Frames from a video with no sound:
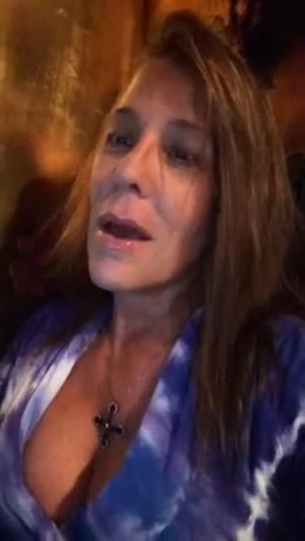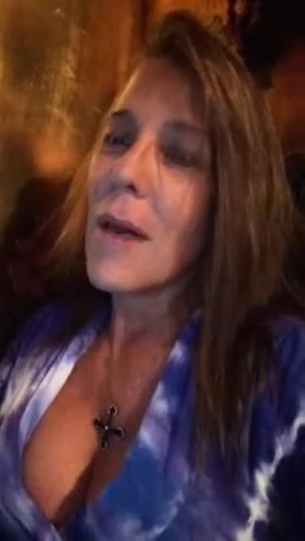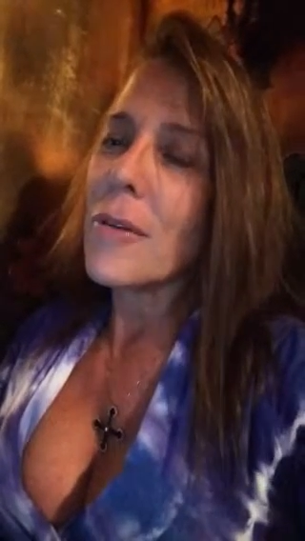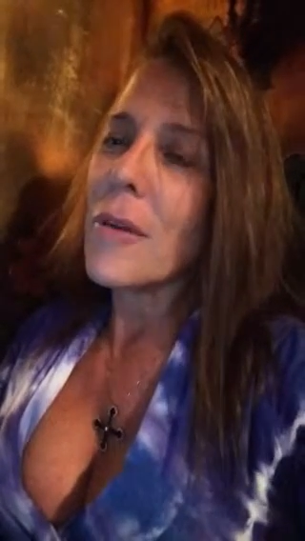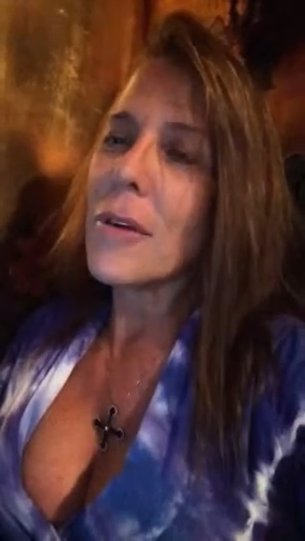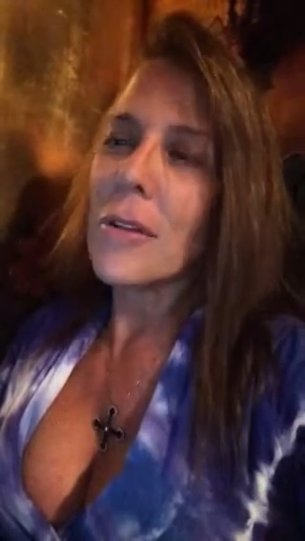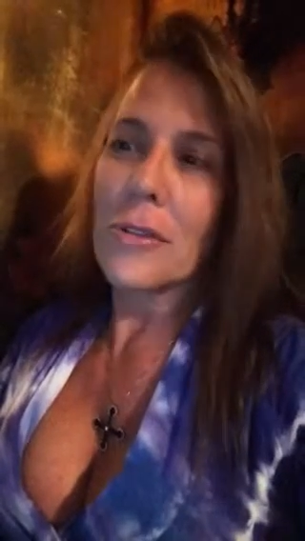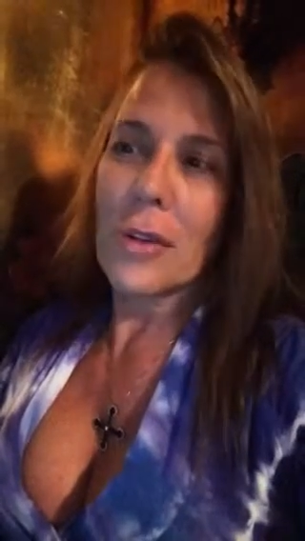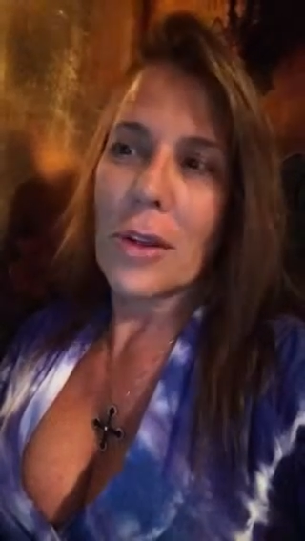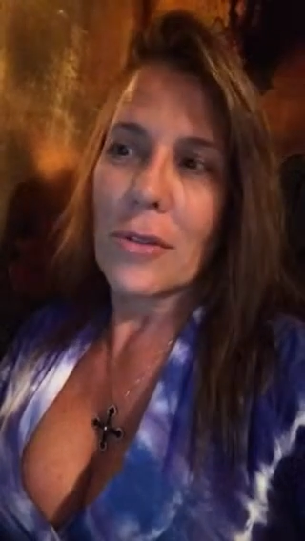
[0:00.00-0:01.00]
Have you ever
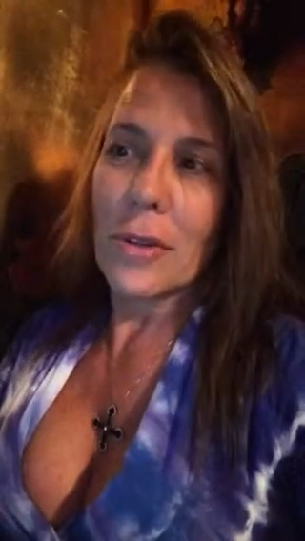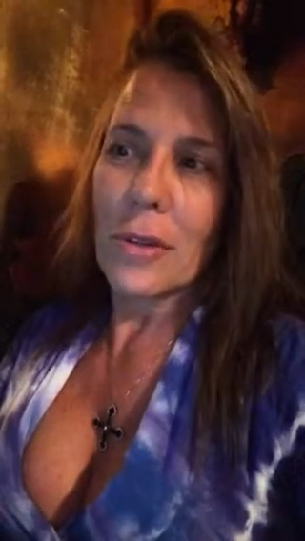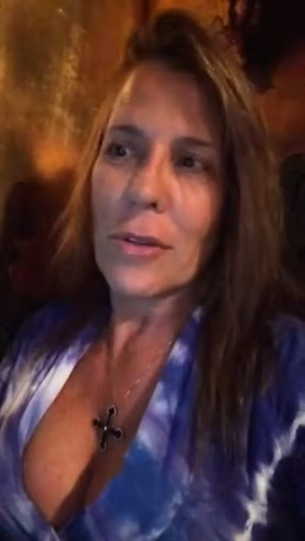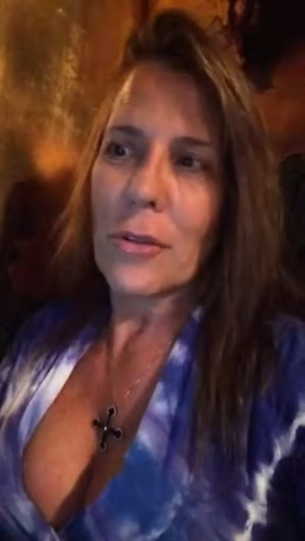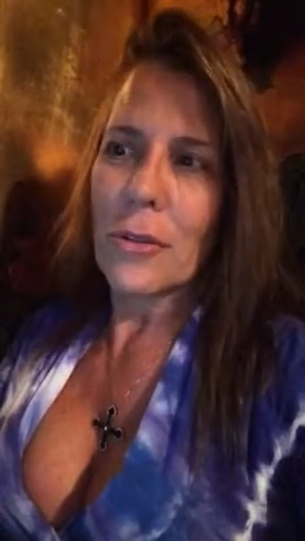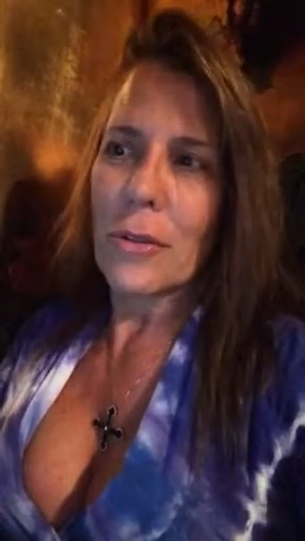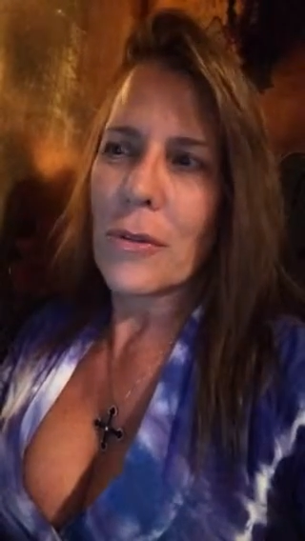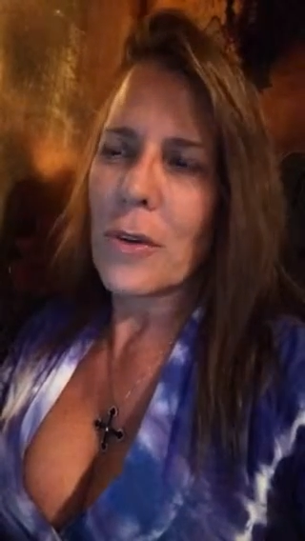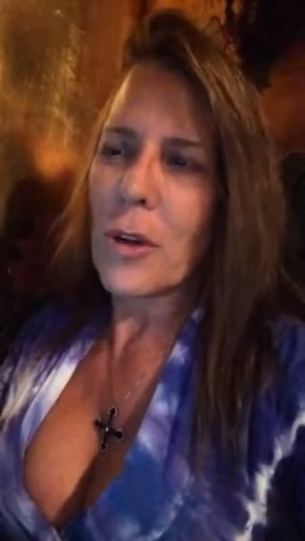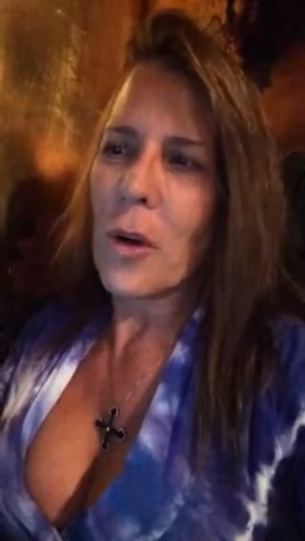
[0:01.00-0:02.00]
exchanged an illusion
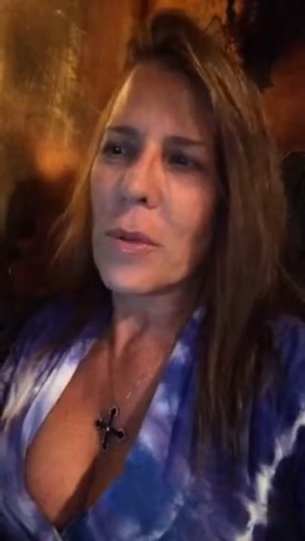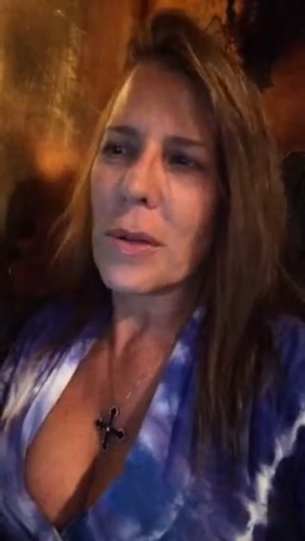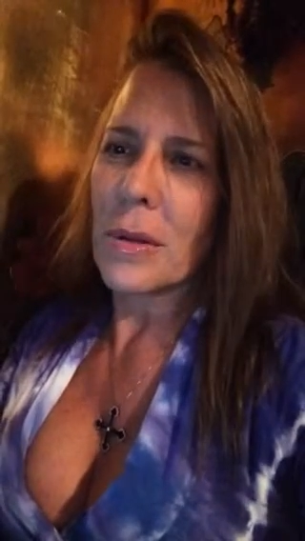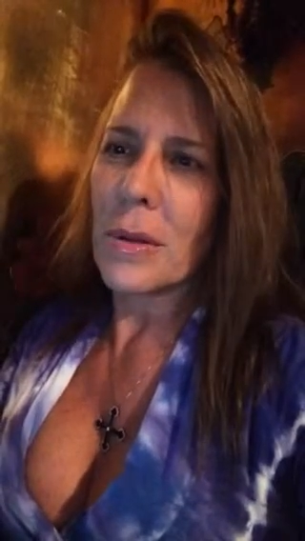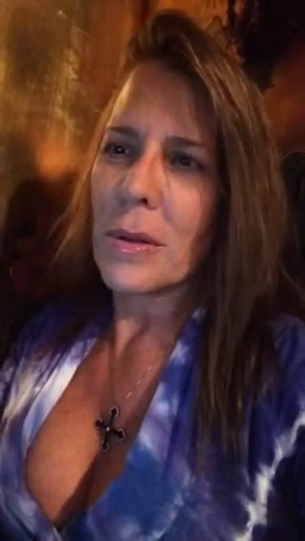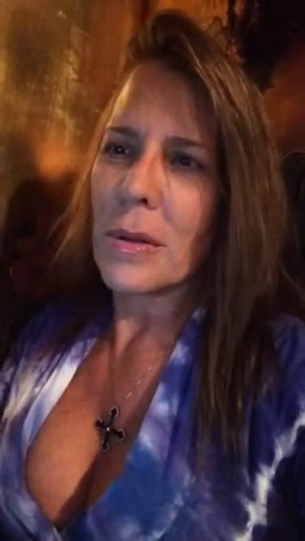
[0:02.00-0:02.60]
for an omen?